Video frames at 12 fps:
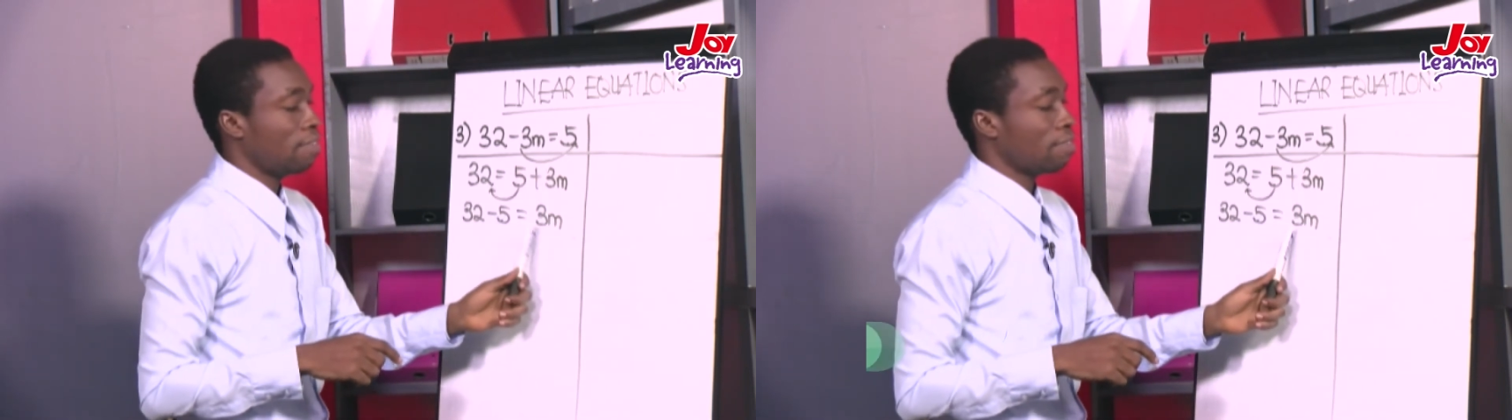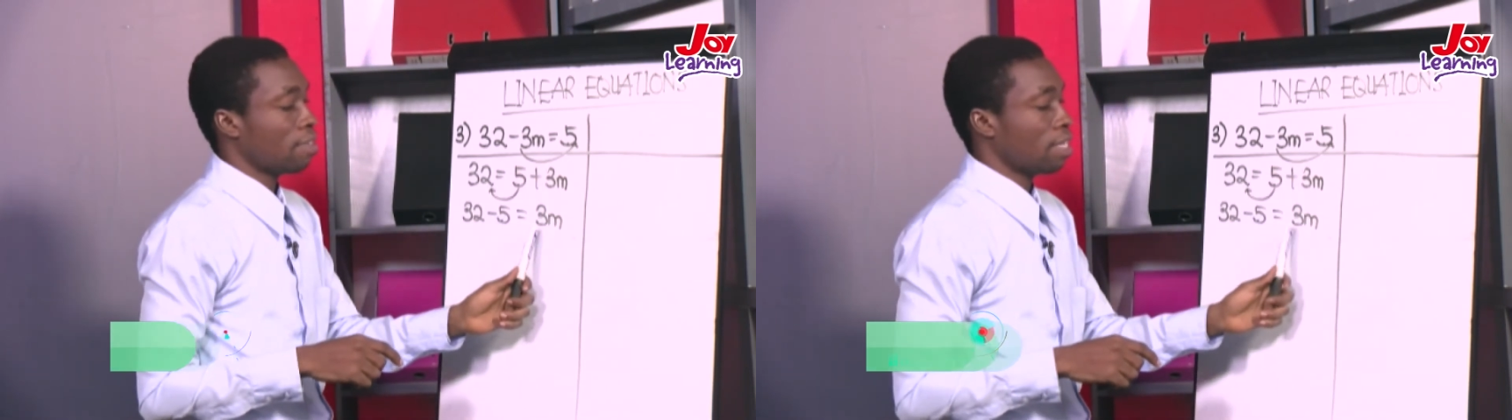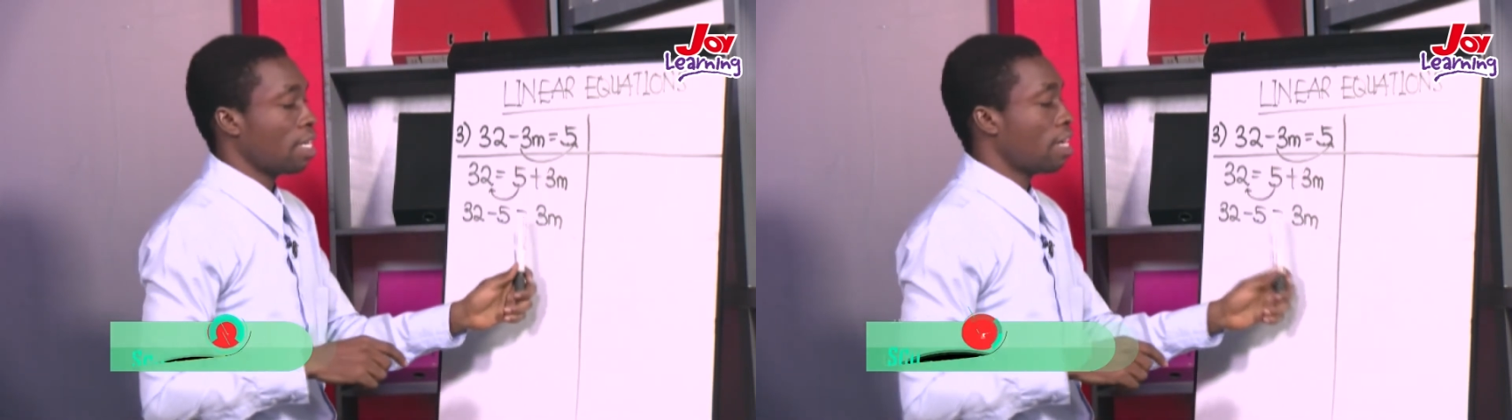
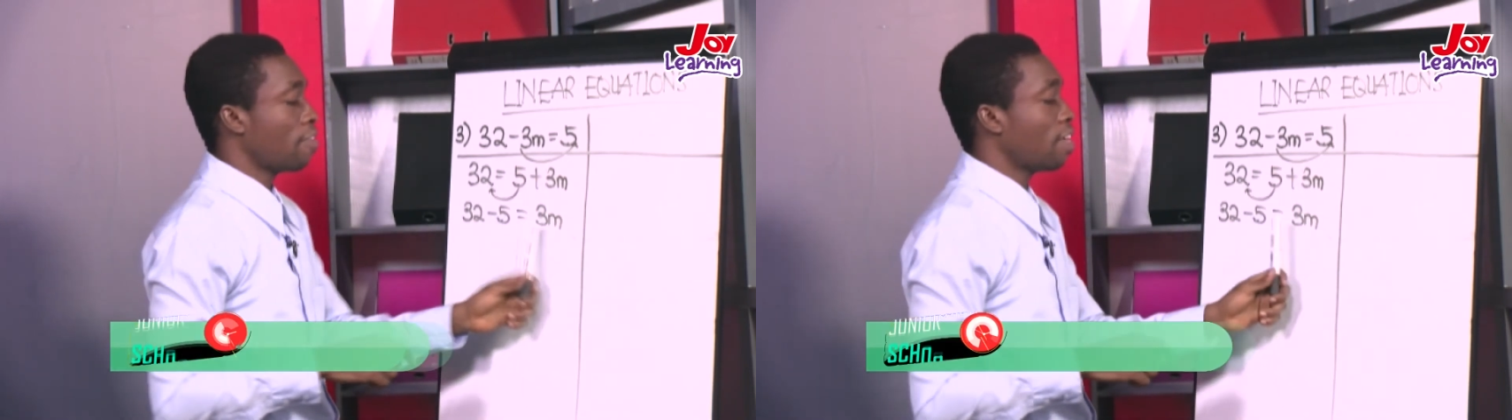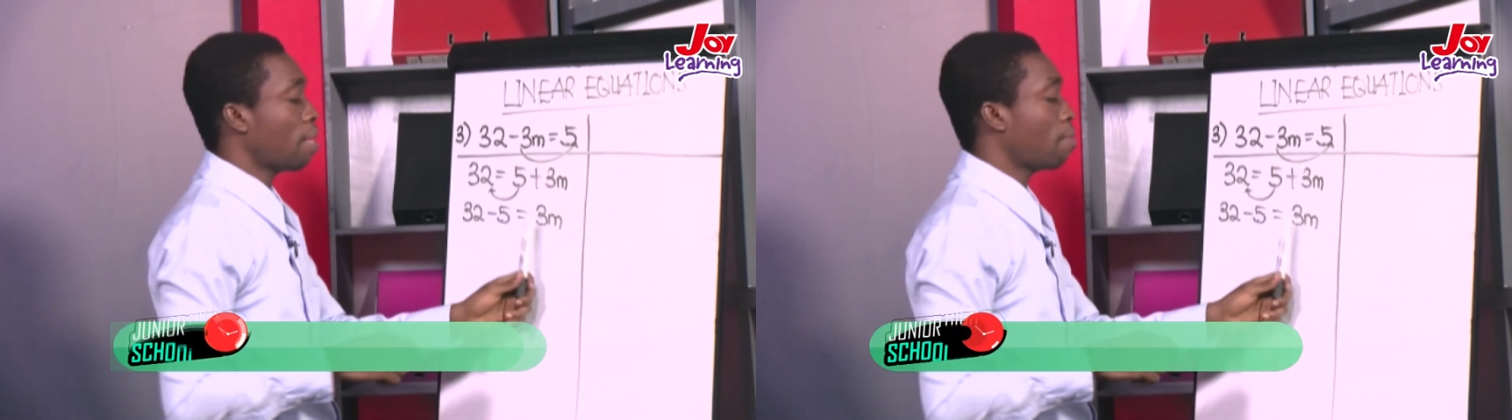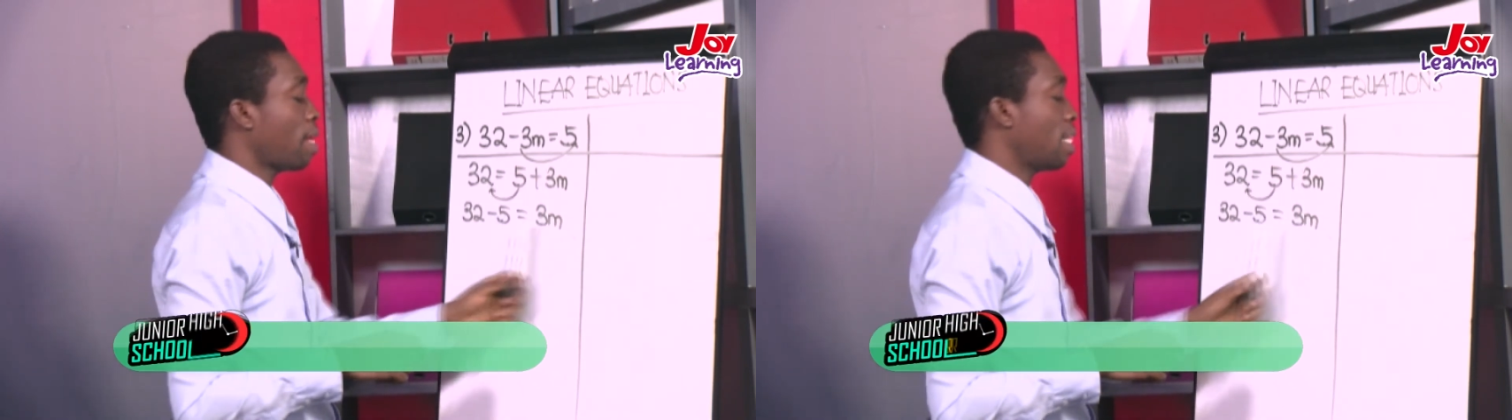Okay, every
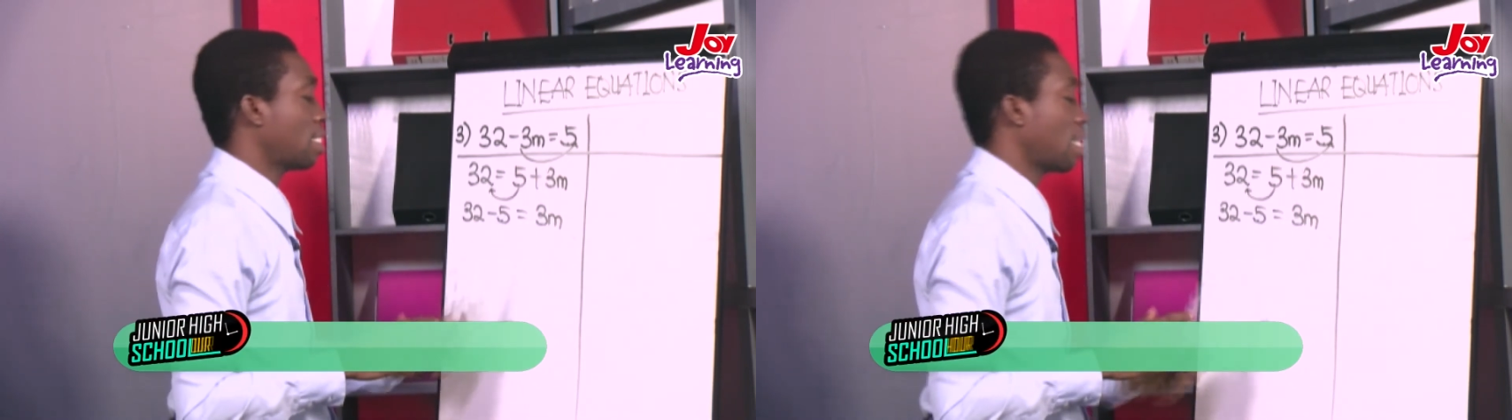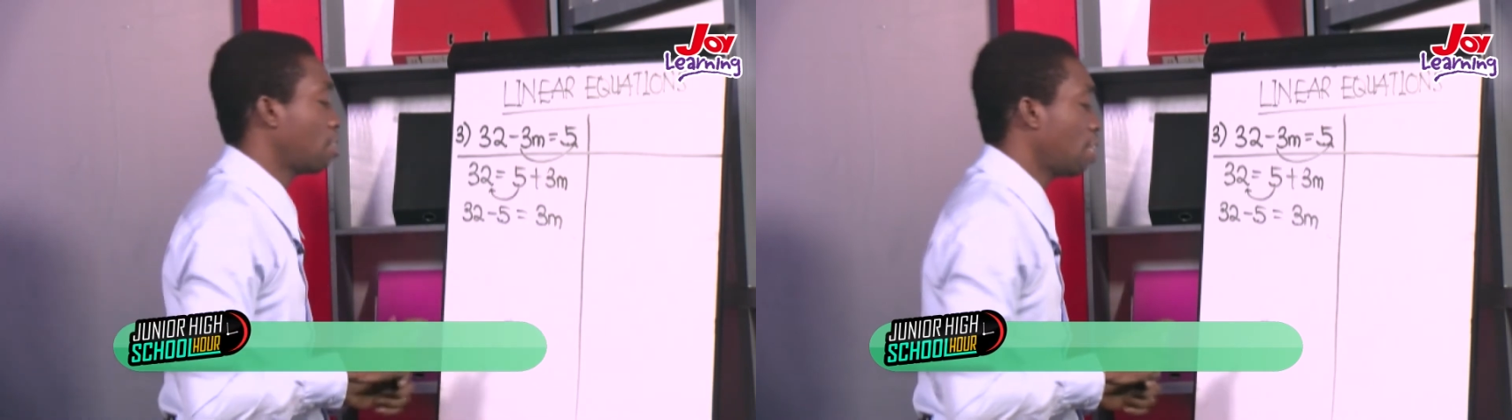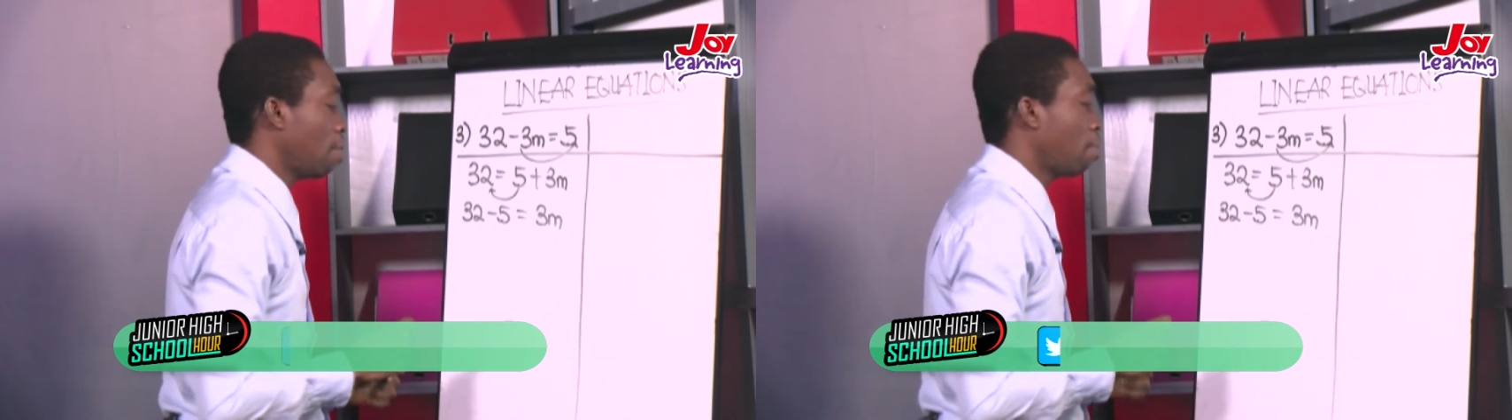number is
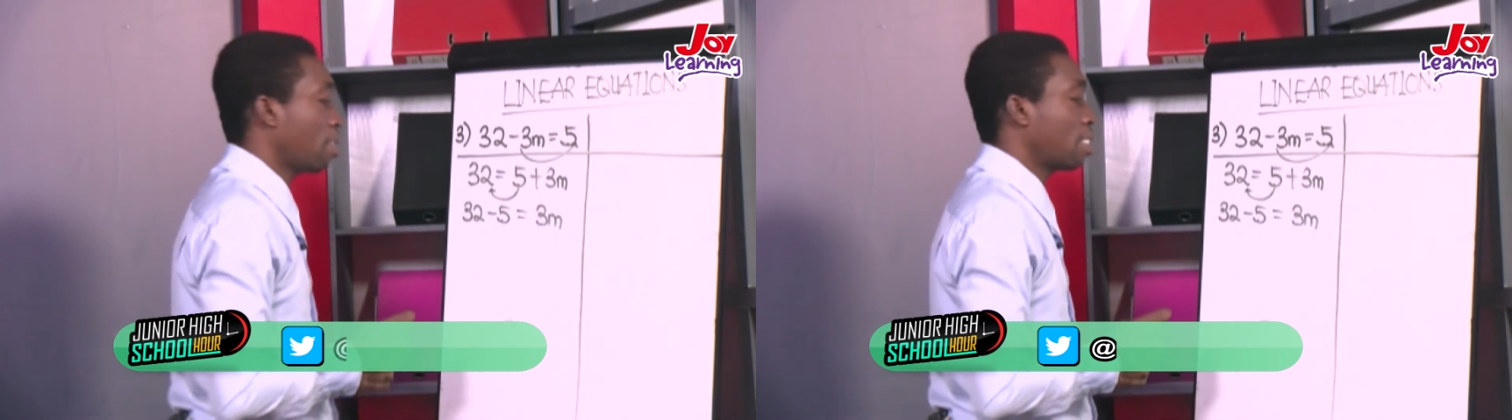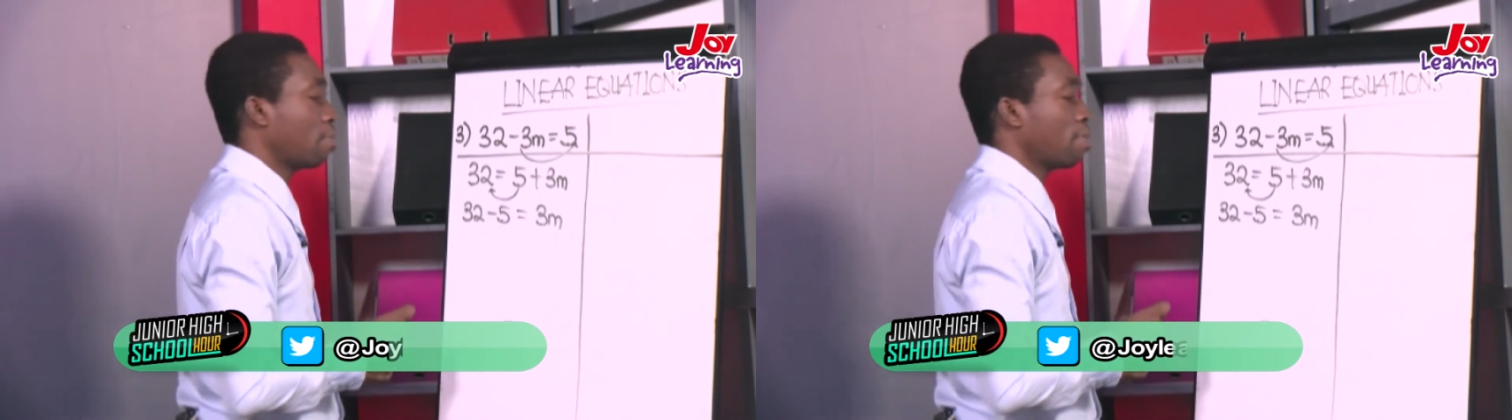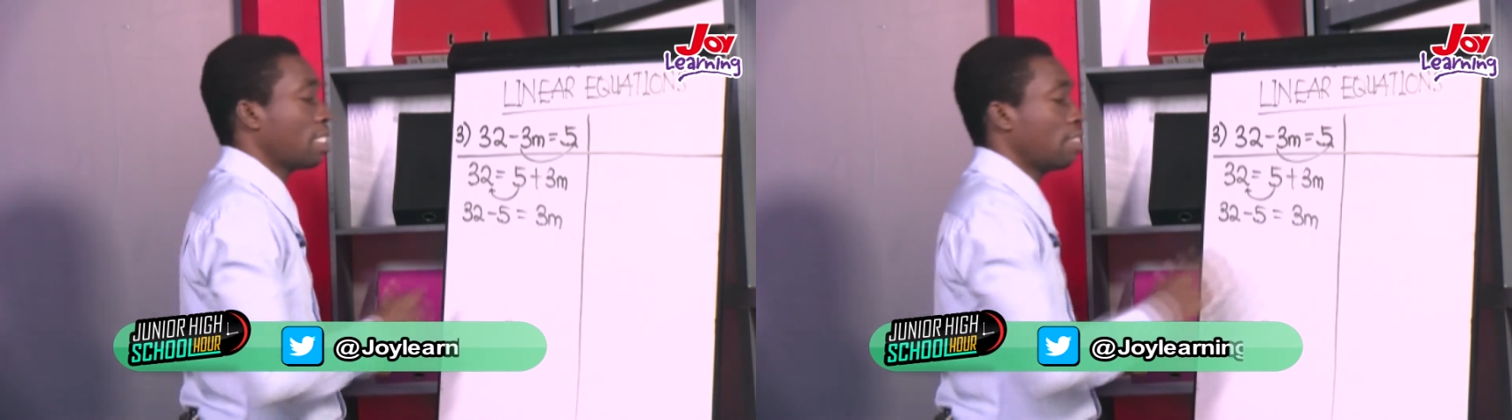actually positive.